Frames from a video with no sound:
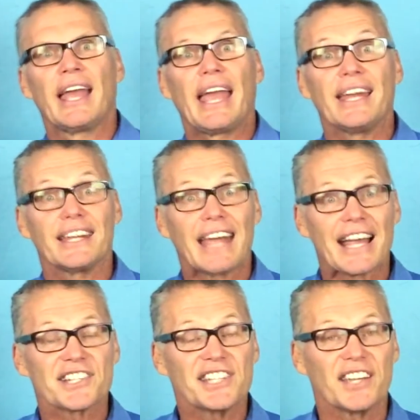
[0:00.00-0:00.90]
and it
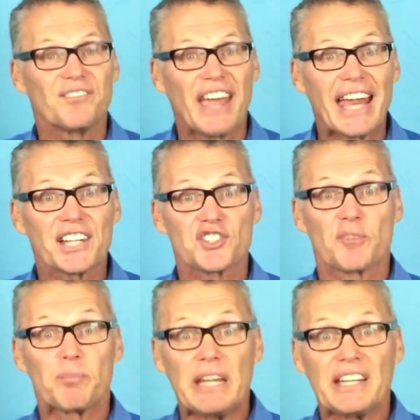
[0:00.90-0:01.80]
has the advantage
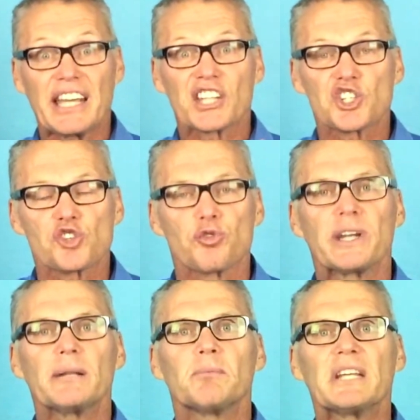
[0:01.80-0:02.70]
of being
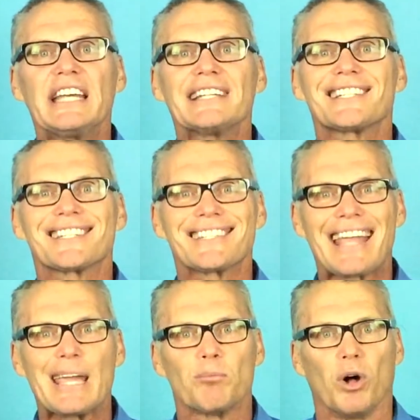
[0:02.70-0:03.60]
extremely
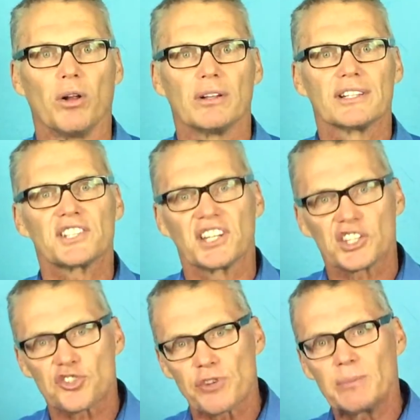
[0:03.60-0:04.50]
stable. It's an
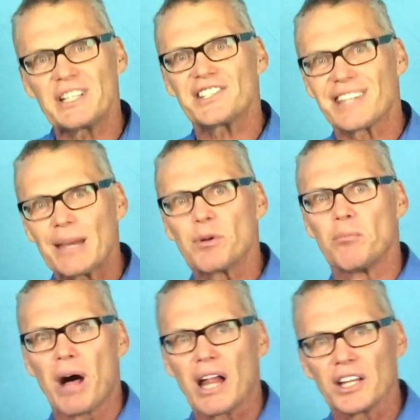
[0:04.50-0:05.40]
extremely stable
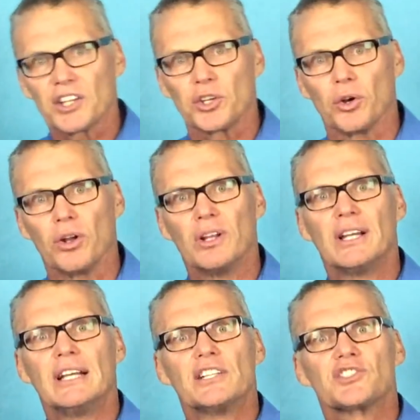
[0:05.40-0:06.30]
molecule,
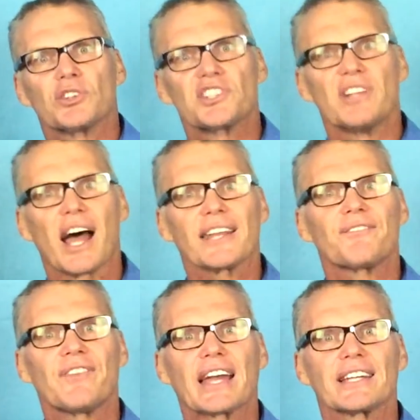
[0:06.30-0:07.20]
so it's not
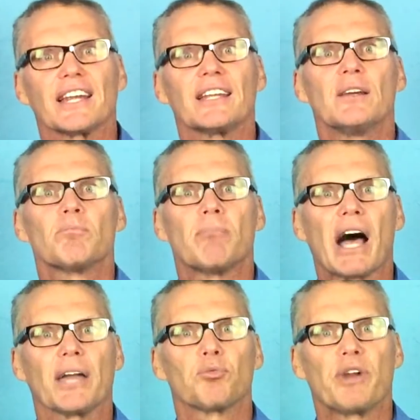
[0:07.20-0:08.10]
affected
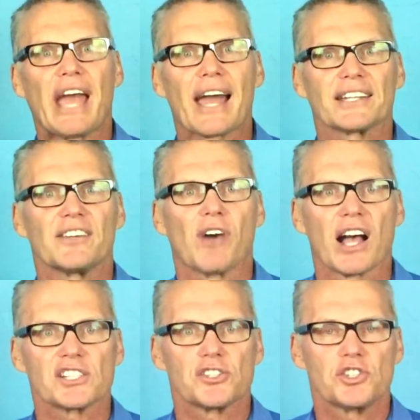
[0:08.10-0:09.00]
by reactive
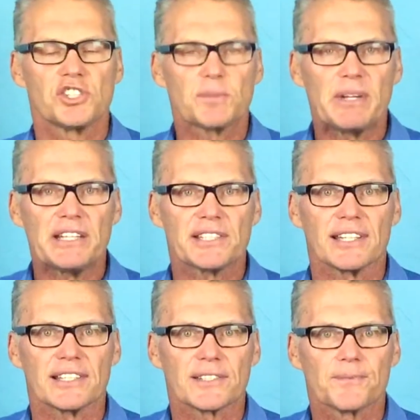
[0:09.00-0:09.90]
oxygen
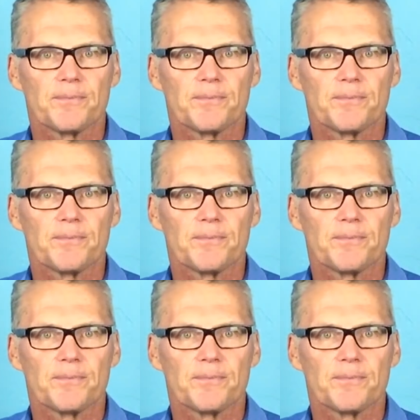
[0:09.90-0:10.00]
species.